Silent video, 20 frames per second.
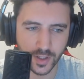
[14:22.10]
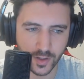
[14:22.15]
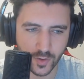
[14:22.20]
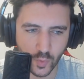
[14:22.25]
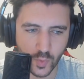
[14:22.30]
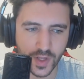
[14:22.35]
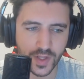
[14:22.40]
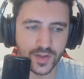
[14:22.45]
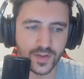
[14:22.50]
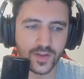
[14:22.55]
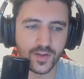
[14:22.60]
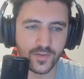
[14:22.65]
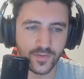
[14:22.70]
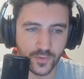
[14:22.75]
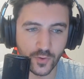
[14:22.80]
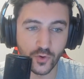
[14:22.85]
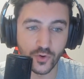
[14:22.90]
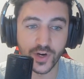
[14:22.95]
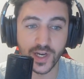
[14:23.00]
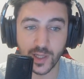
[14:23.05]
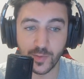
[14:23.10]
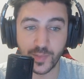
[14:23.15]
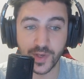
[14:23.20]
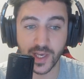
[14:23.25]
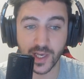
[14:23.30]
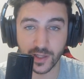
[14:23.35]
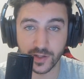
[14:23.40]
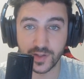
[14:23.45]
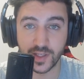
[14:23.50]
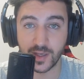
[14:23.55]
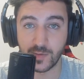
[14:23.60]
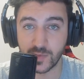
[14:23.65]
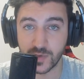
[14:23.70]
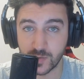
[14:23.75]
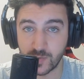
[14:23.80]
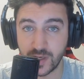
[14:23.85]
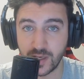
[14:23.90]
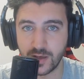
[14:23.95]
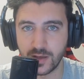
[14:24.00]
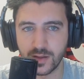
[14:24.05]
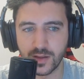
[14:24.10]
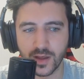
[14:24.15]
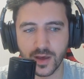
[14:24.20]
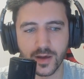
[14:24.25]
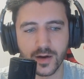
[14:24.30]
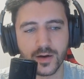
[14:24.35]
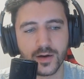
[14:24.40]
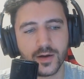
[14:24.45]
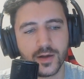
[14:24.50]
with 4 LPL teams being there.